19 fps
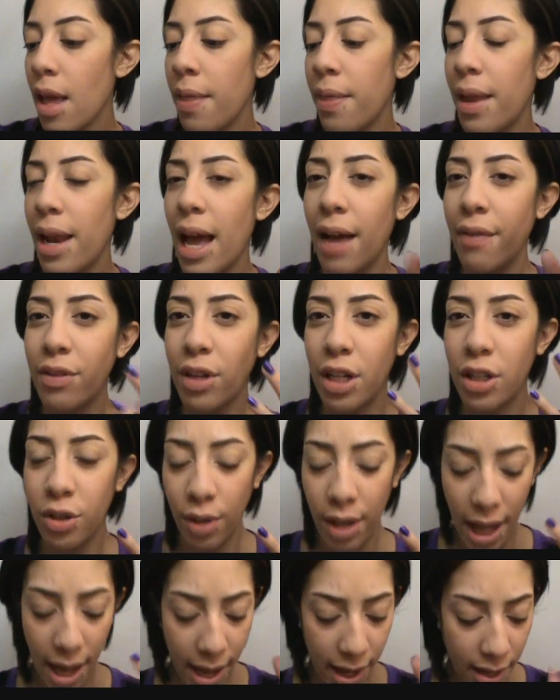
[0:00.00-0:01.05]
And then after I
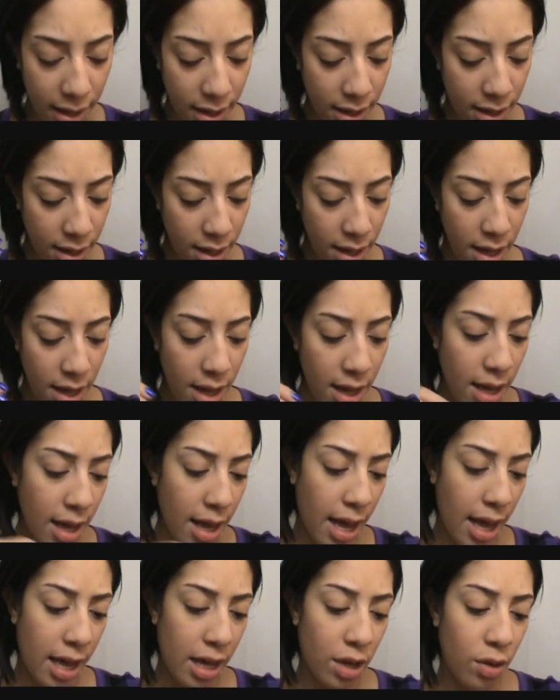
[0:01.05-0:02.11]
do that,
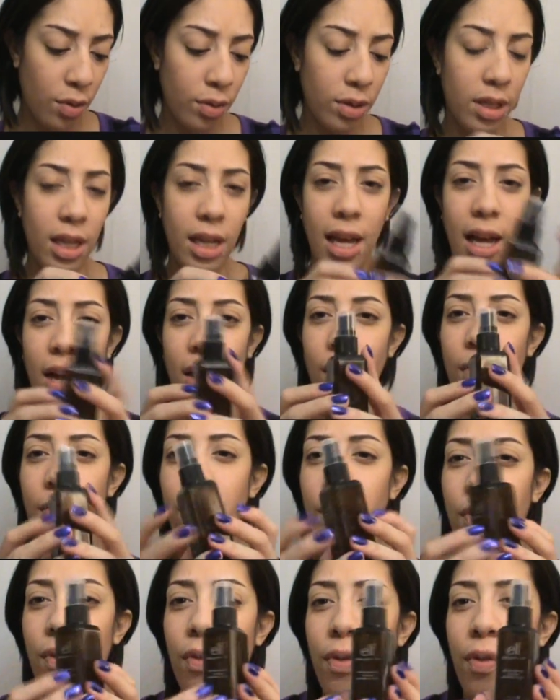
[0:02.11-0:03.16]
I use the
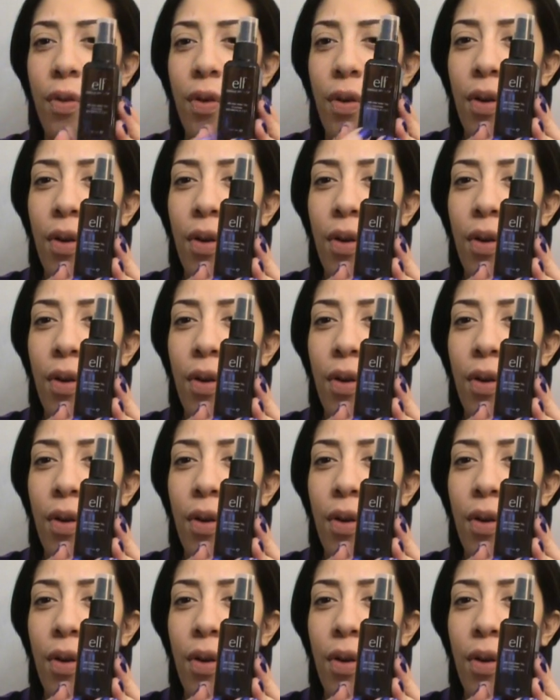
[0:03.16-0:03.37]
e.l.f.